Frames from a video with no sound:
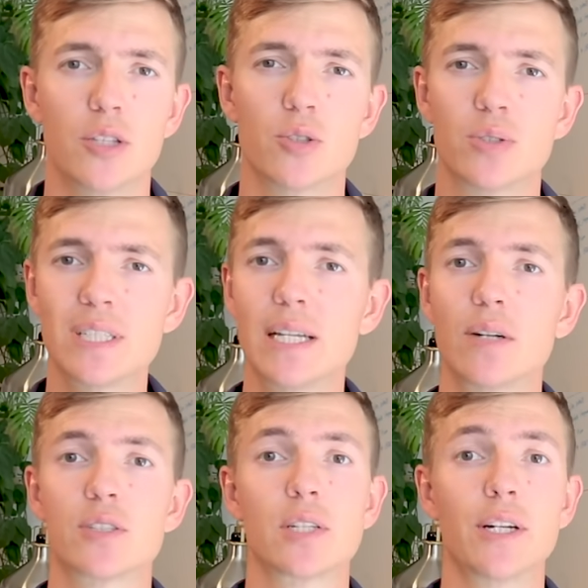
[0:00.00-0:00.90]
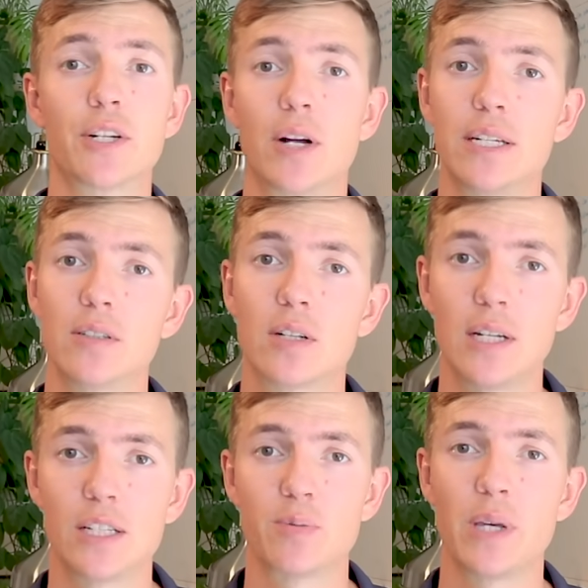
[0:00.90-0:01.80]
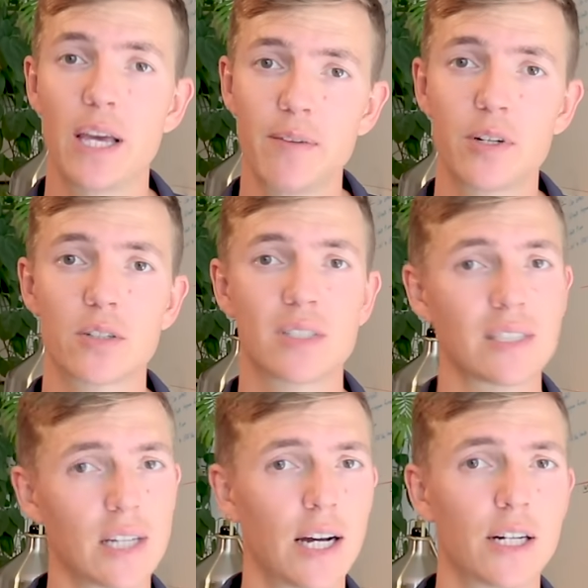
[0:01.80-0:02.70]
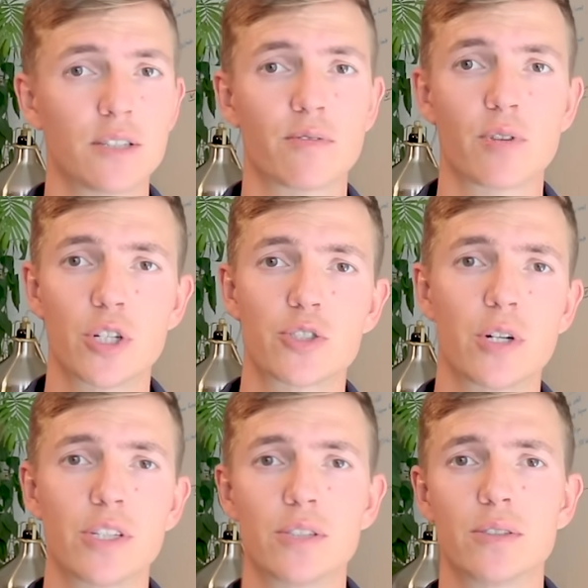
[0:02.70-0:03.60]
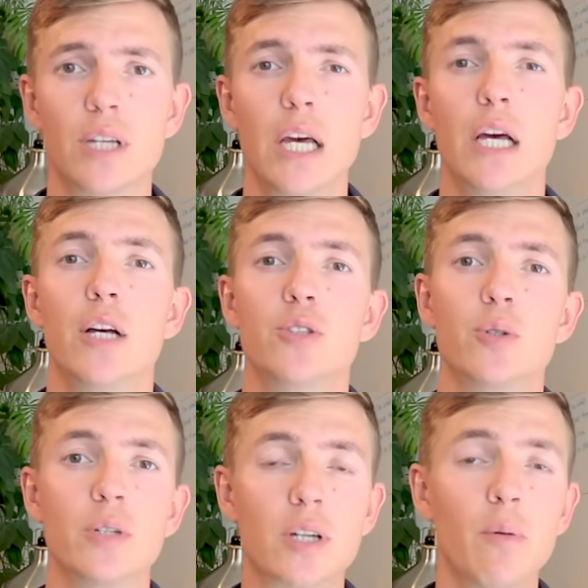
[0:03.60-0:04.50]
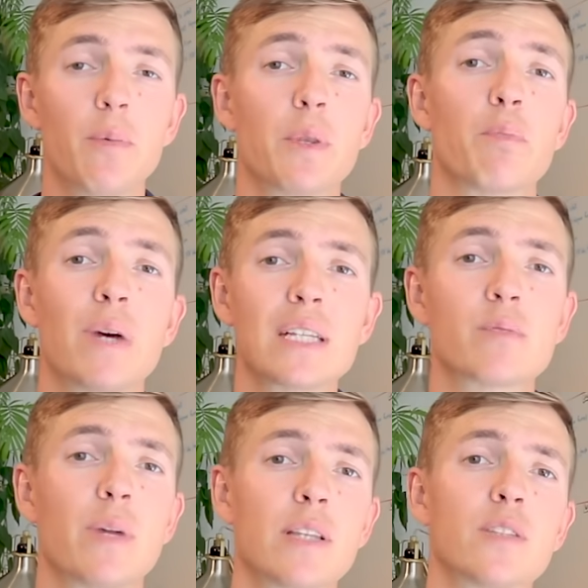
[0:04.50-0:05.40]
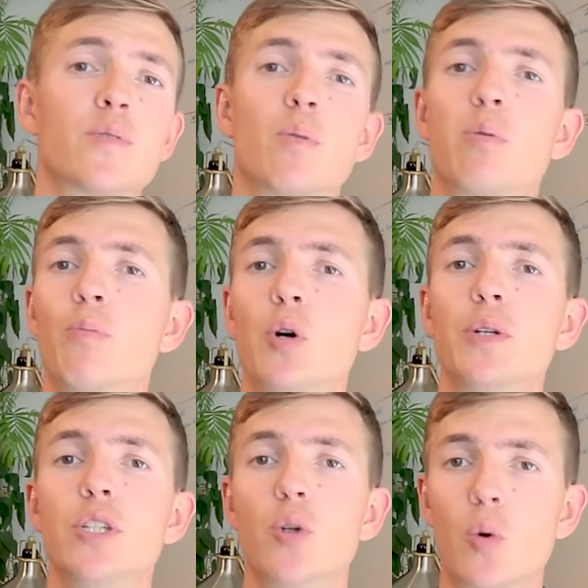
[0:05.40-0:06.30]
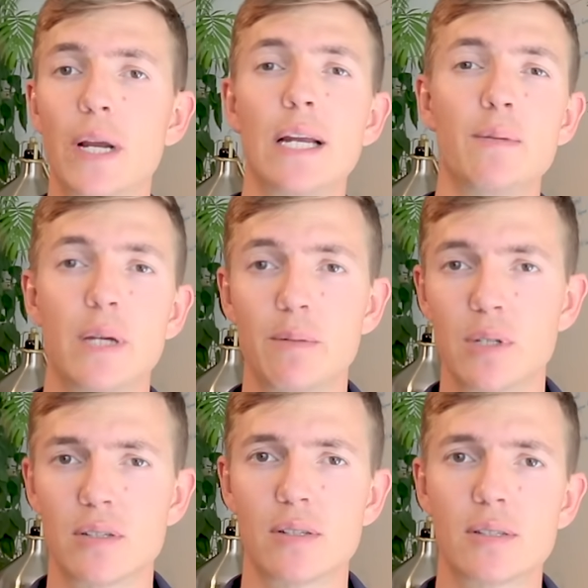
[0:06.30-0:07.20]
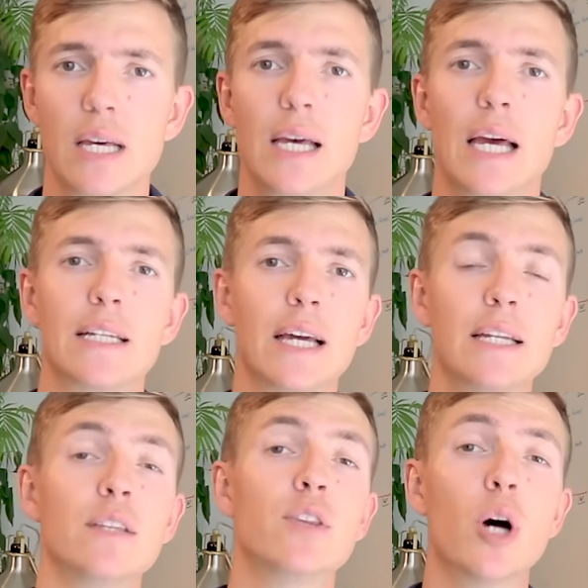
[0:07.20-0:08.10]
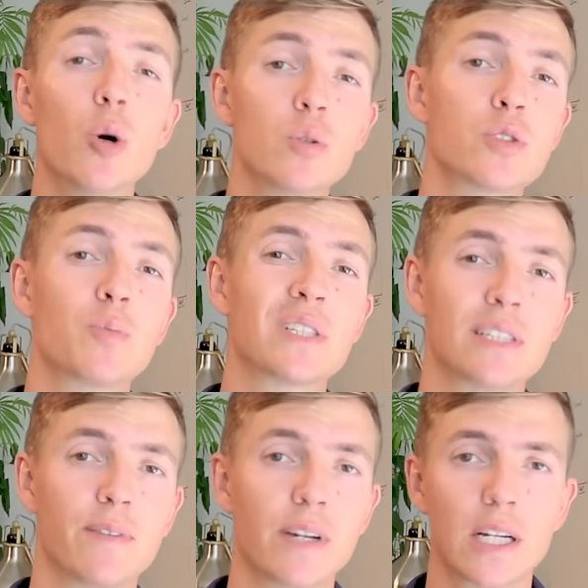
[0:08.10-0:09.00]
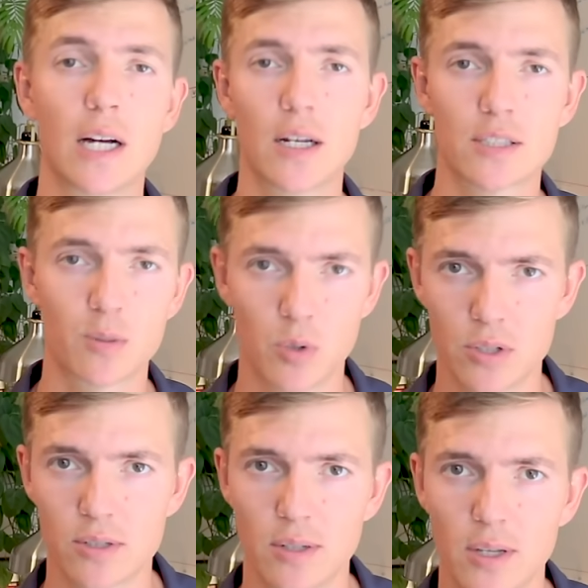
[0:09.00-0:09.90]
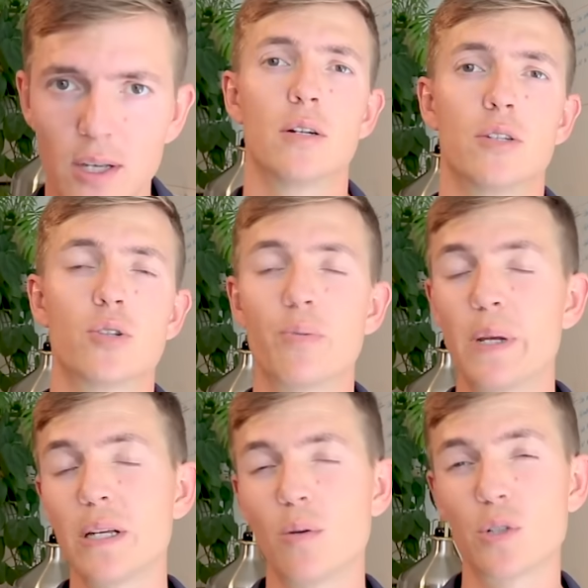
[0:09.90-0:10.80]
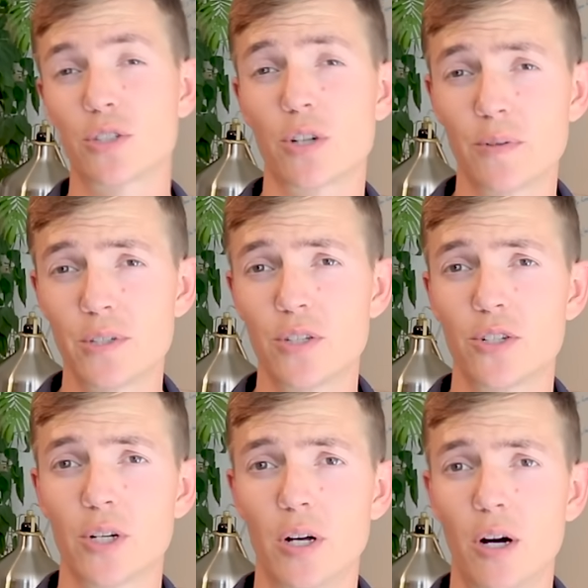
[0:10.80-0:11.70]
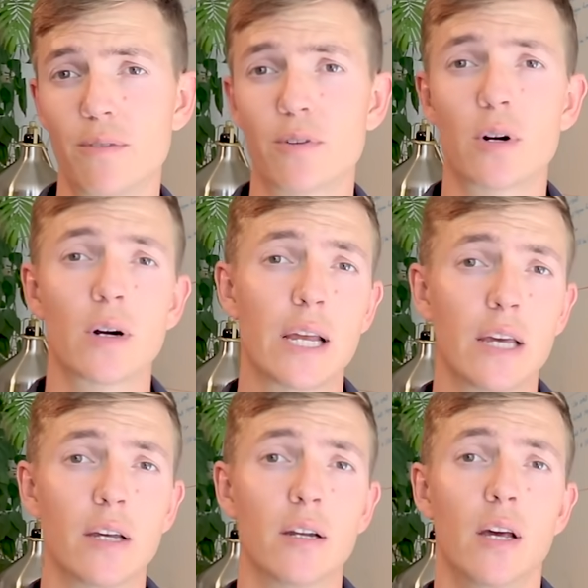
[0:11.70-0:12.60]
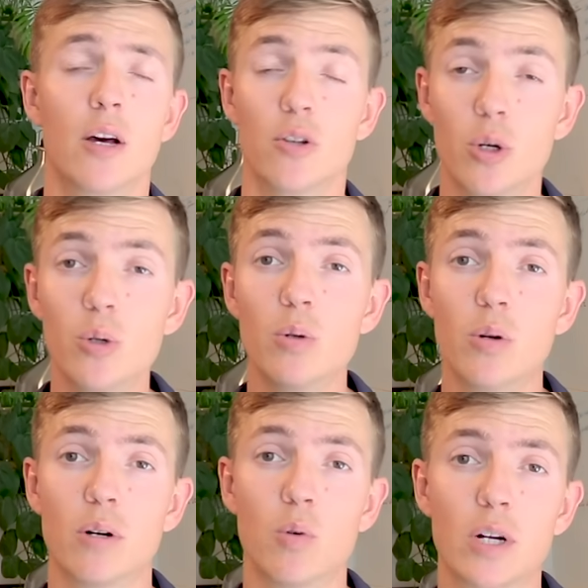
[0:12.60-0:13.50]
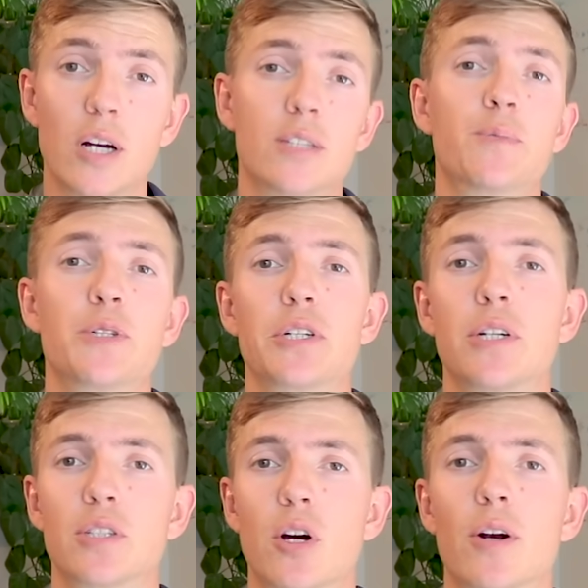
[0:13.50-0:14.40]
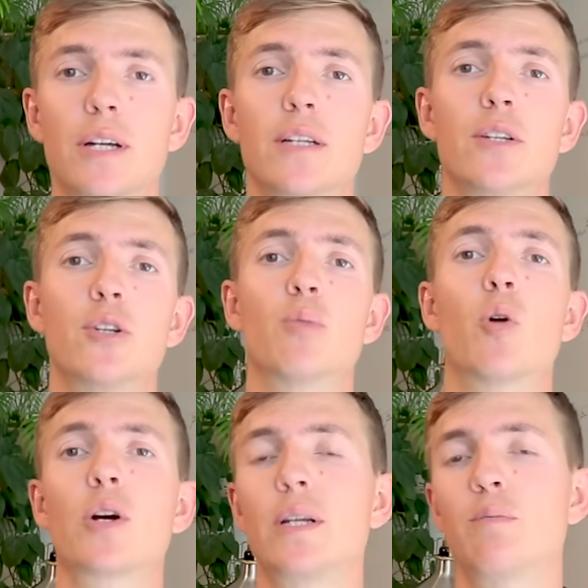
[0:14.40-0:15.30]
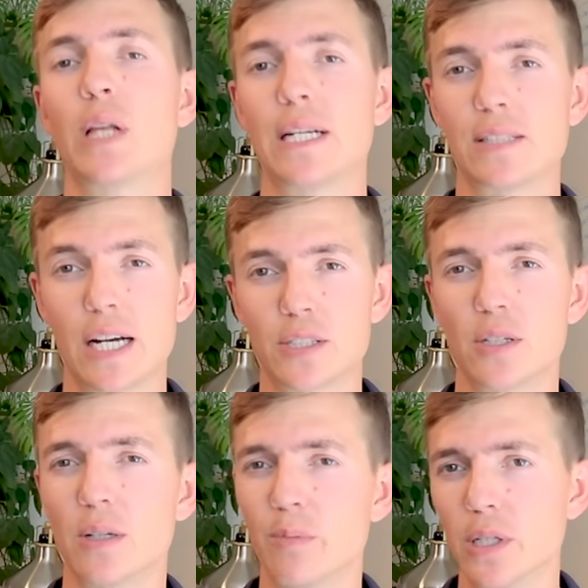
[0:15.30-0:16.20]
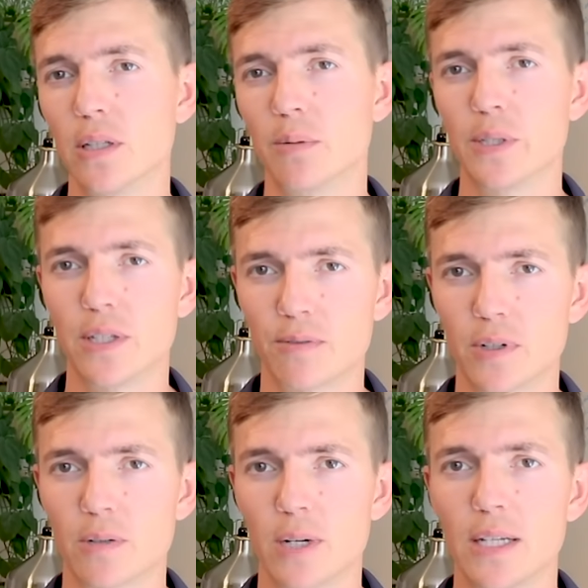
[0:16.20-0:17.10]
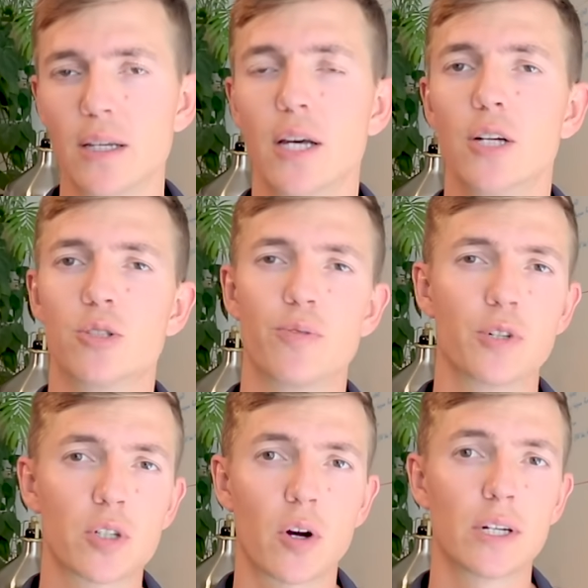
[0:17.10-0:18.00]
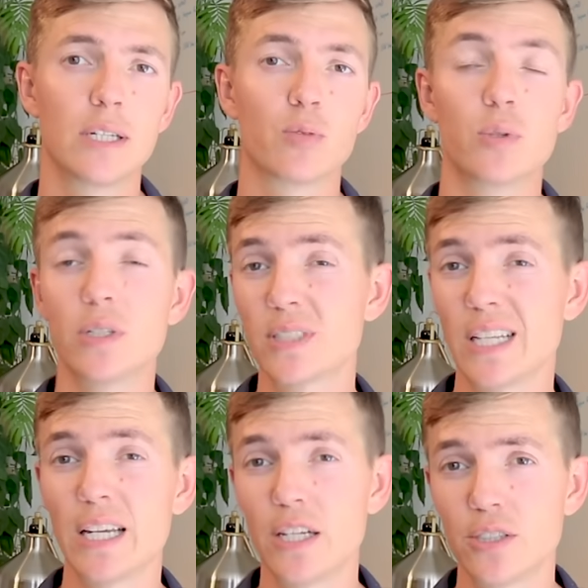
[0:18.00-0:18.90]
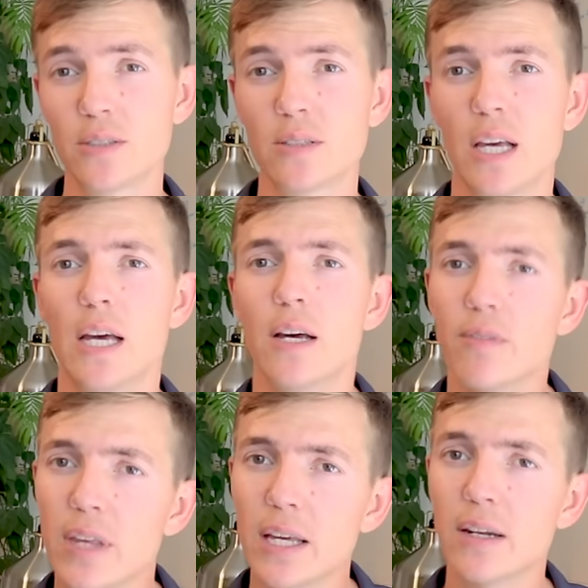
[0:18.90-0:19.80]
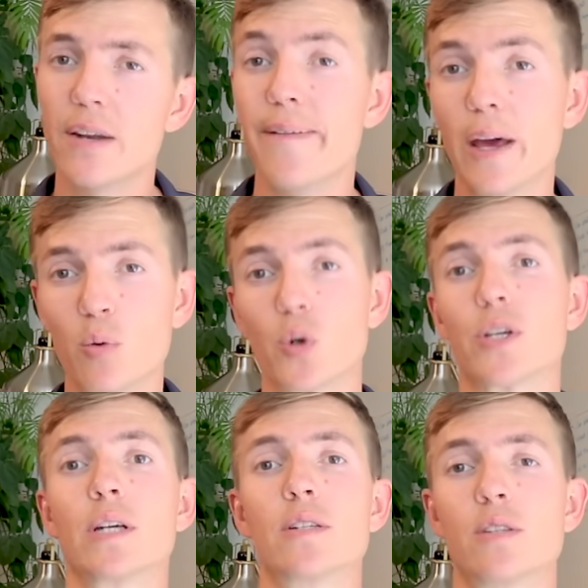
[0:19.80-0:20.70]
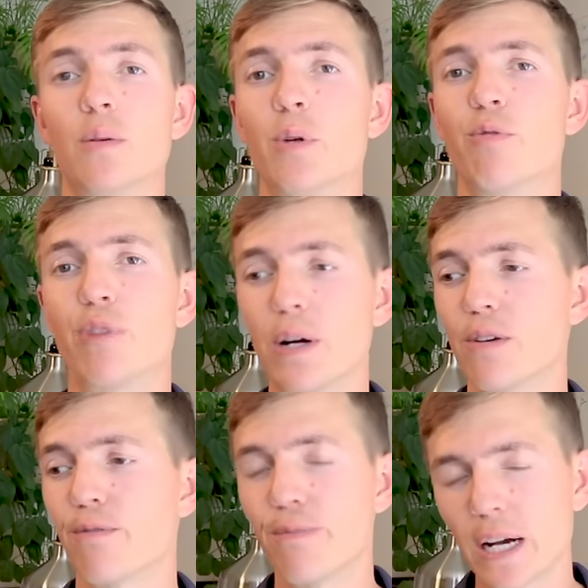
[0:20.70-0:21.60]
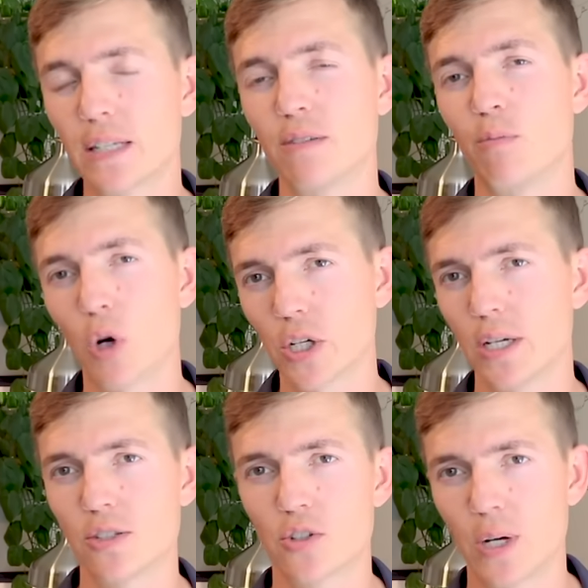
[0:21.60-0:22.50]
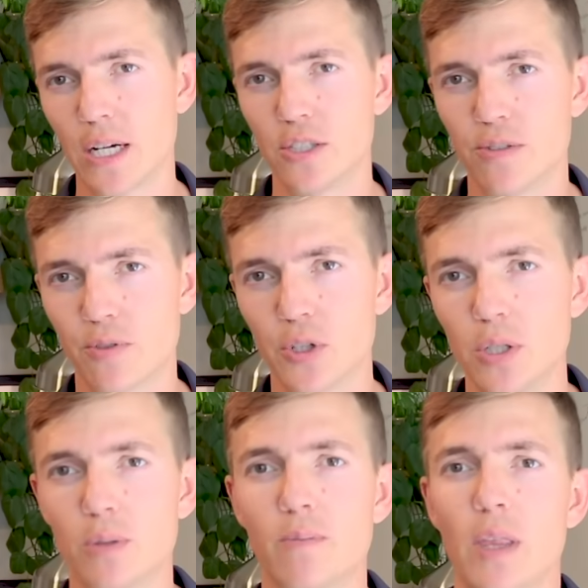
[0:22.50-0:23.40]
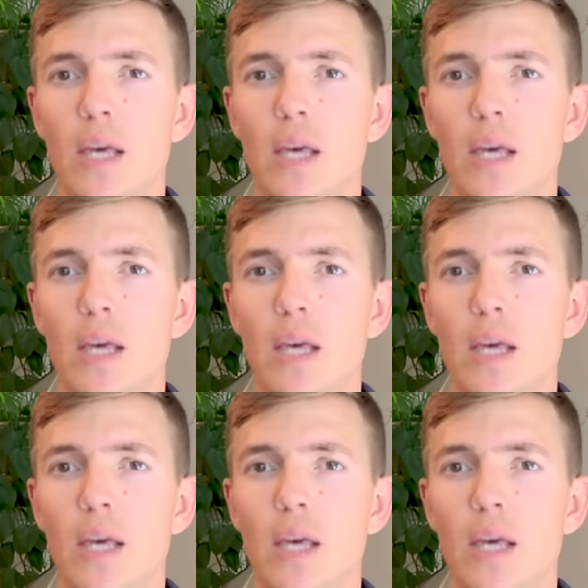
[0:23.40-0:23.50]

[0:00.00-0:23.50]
So sit down and study your ideal client's behaviors, desires, and frustrations so you can come up with the best methods for promoting your handyman business and gaining those specific customers. So depending on what services you're going to offer and what customers you're going to target, your marketing plan is actually going to be a little bit different, right? So if you're targeting real estate agents, then networking is going to be a very effective marketing strategy for you.